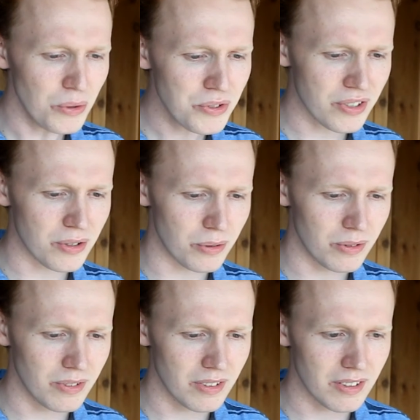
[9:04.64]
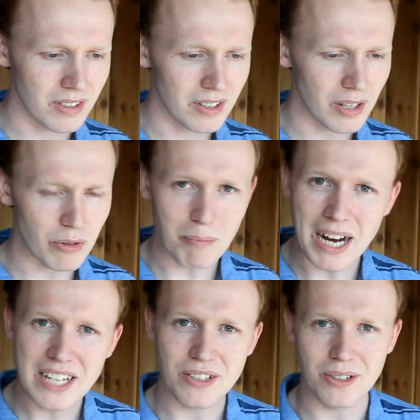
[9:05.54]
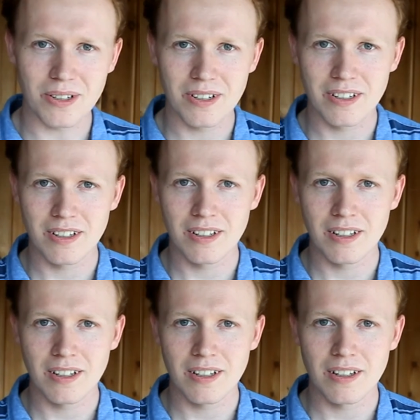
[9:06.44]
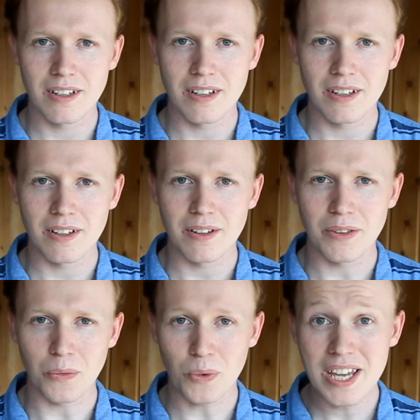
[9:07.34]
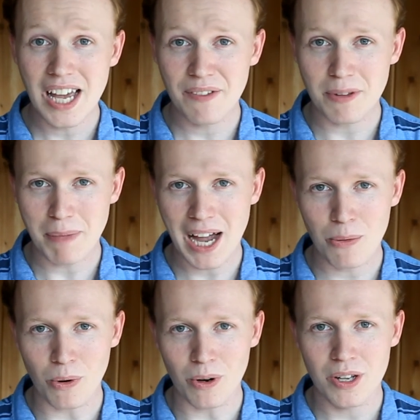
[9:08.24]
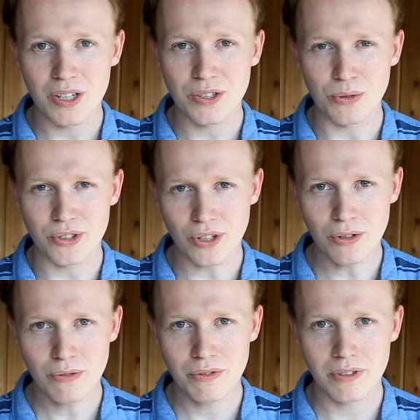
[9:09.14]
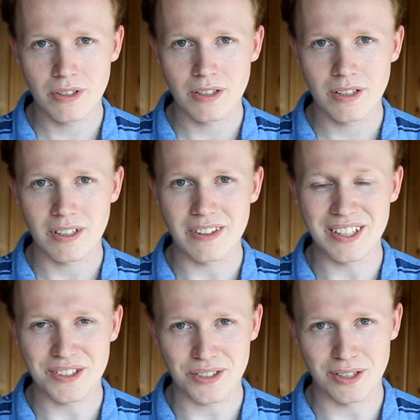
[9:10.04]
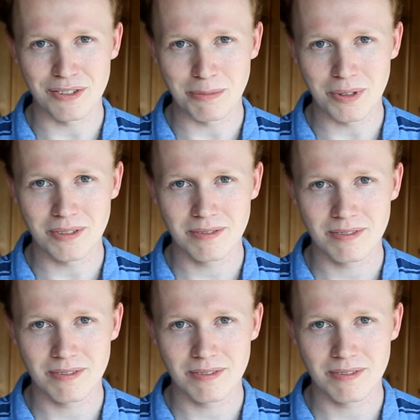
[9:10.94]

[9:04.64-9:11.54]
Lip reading: also a reminder that we have the power to solve the unsolvable.